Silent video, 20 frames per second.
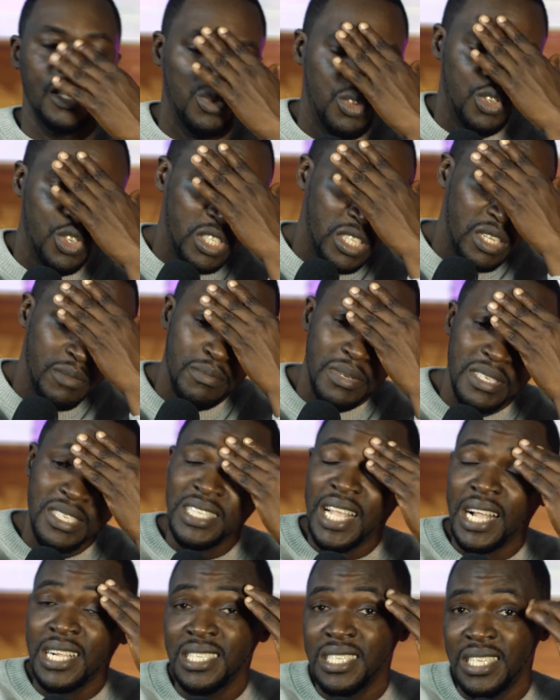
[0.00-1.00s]
You shouldn't be
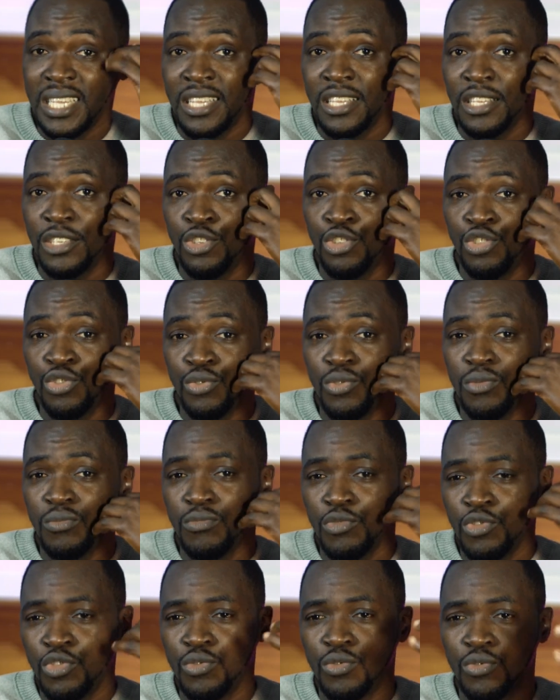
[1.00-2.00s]
static. You
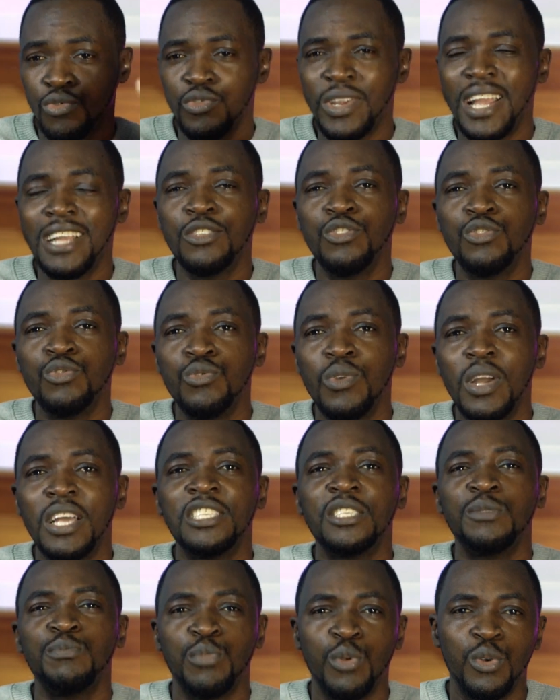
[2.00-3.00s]
should try to
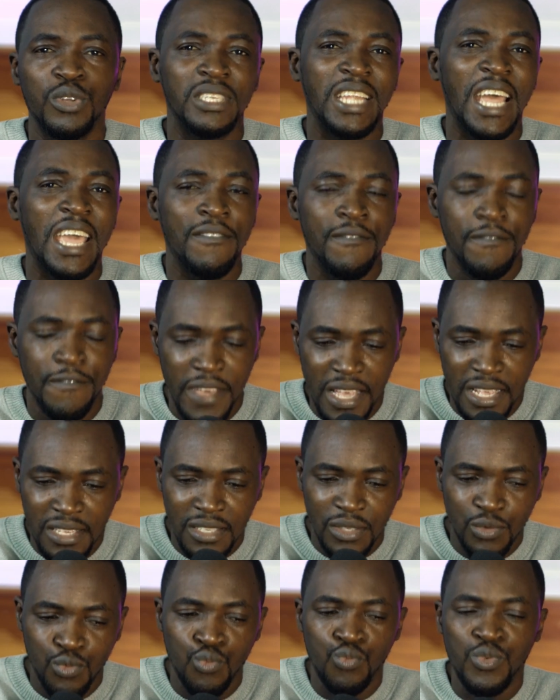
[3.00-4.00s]
explore
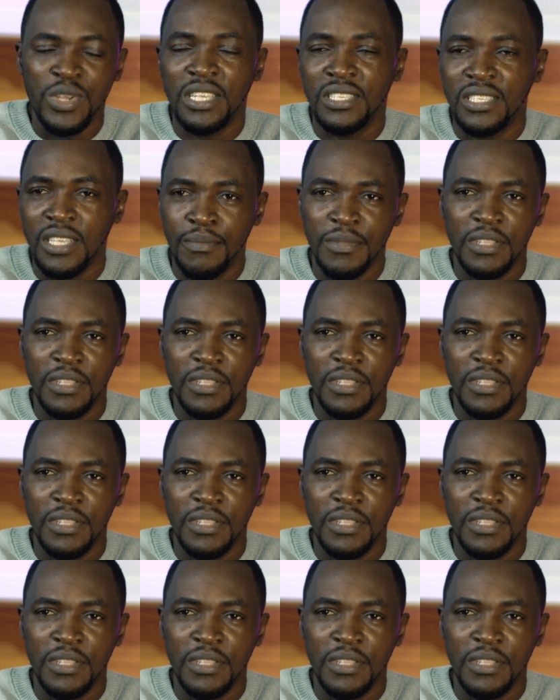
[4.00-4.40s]
diverse ways.